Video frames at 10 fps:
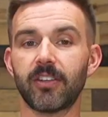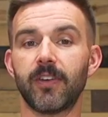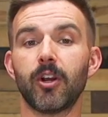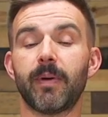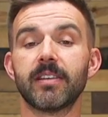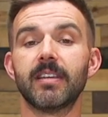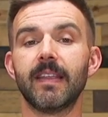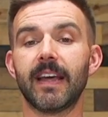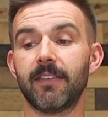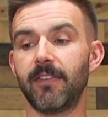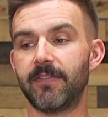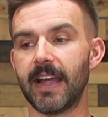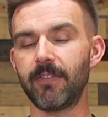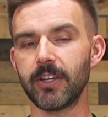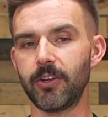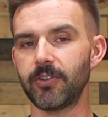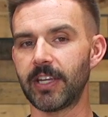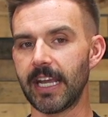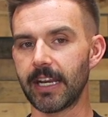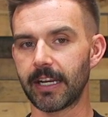this video by saying that if you've never used
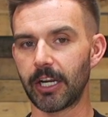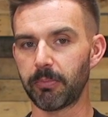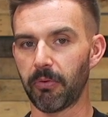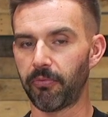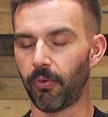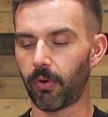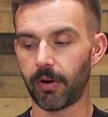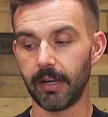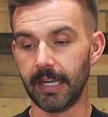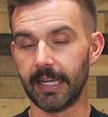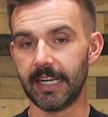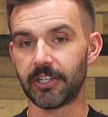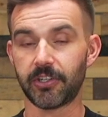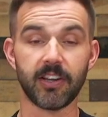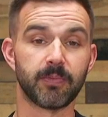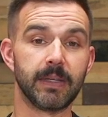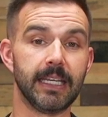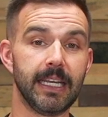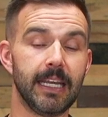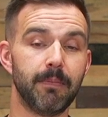heated gear before, trust
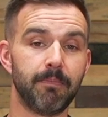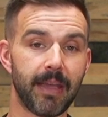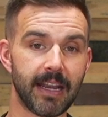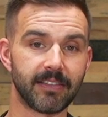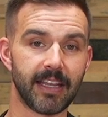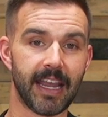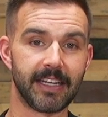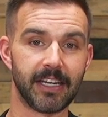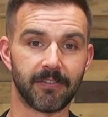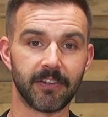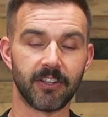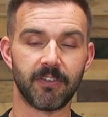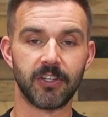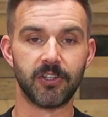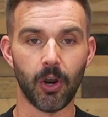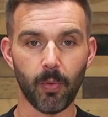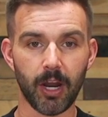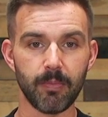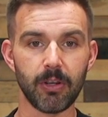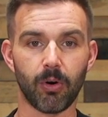me, it makes a difference. If you don't
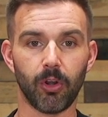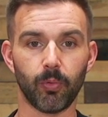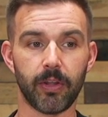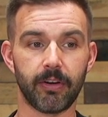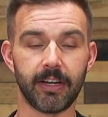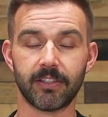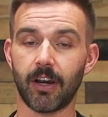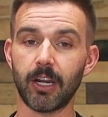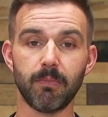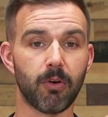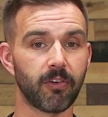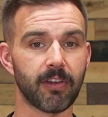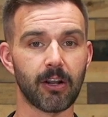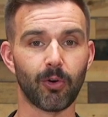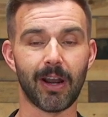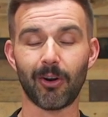want to be cold weather, it's on a motorcycle ride